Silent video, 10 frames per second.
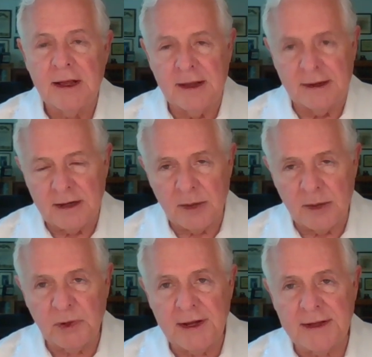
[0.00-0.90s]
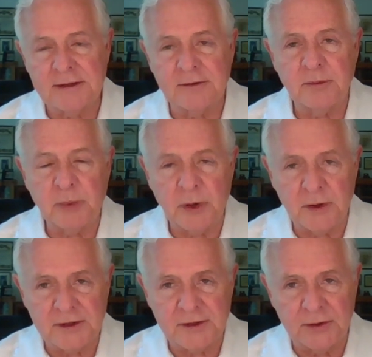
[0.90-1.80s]
A comprehensive
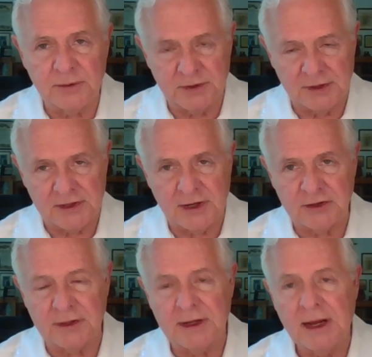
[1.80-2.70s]
personal discussion.